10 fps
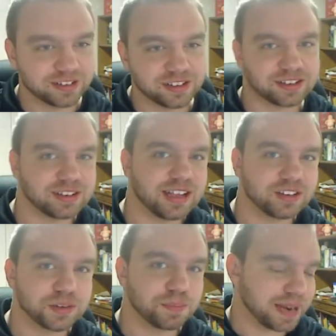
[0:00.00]

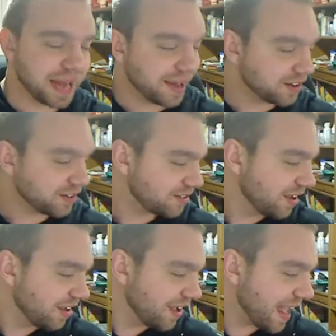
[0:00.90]
It's bananas
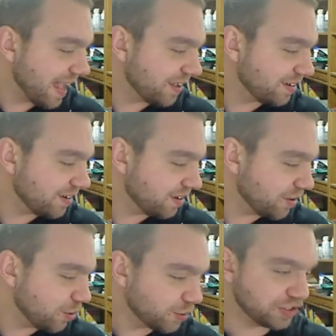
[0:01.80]
and
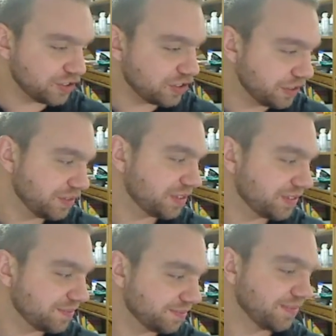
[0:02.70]
orange juice.